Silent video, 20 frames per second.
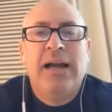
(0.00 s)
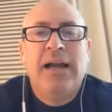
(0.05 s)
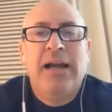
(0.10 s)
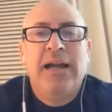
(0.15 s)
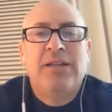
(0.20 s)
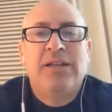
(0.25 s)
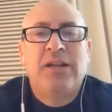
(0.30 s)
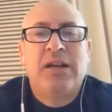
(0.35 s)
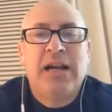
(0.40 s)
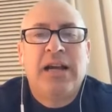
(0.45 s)

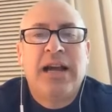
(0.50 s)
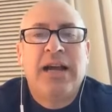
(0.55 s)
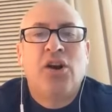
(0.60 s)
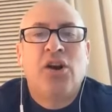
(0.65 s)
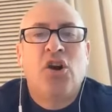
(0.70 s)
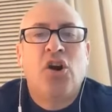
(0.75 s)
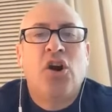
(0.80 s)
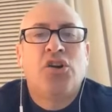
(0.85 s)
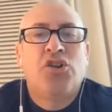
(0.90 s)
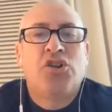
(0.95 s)
it's kind of
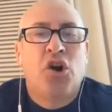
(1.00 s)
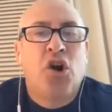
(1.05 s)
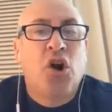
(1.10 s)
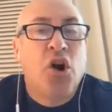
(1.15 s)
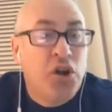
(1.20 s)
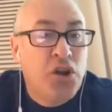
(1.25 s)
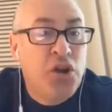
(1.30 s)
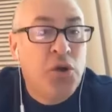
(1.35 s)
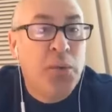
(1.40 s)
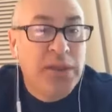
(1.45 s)
hard to
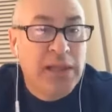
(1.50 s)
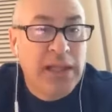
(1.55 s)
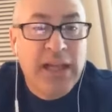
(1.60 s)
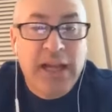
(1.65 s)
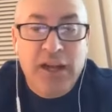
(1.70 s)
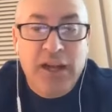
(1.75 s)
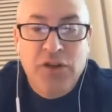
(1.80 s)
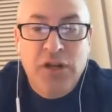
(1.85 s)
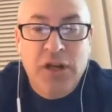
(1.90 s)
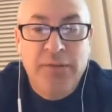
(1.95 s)
argue with the
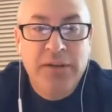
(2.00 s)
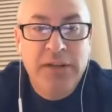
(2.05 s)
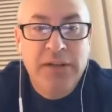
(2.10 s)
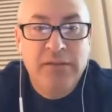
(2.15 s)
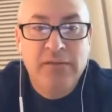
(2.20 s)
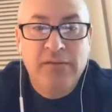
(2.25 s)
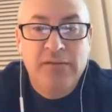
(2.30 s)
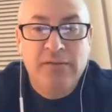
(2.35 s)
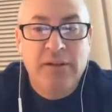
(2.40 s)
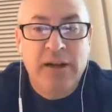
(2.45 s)
logic of it,
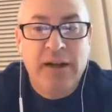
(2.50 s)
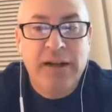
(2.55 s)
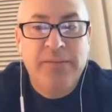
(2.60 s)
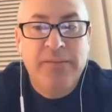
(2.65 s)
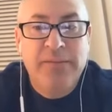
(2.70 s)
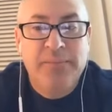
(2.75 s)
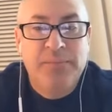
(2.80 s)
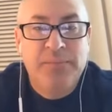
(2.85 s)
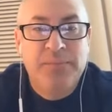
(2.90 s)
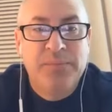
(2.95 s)
right?
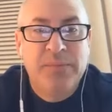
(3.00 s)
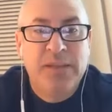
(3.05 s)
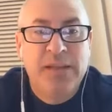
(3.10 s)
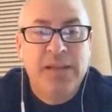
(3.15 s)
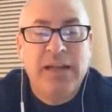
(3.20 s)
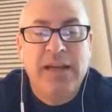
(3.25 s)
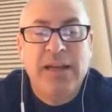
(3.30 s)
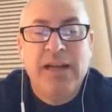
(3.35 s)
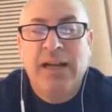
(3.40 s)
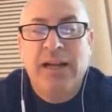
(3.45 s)
mm
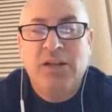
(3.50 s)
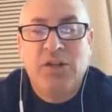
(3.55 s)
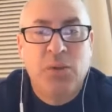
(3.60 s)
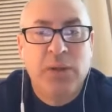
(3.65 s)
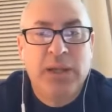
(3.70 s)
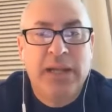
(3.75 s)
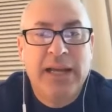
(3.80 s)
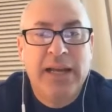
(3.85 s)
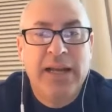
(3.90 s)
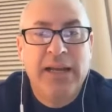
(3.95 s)
And I
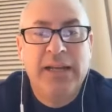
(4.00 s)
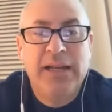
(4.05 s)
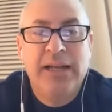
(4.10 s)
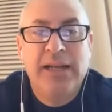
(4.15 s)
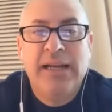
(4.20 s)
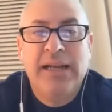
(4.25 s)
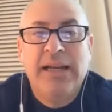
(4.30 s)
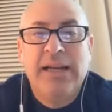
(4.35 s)
totally get it.